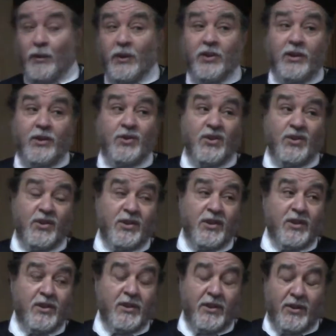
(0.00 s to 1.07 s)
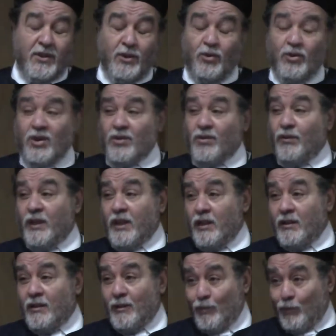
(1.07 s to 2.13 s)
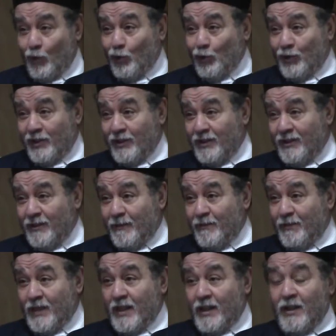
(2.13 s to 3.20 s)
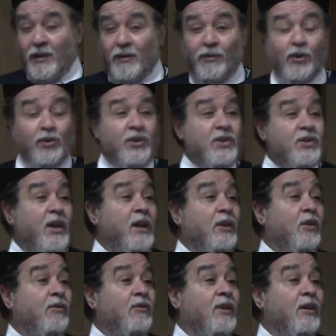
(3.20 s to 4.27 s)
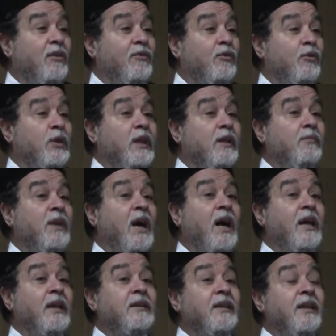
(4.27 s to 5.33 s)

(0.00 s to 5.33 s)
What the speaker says: especially sisters, listen to this, very important. For the sake of love, we might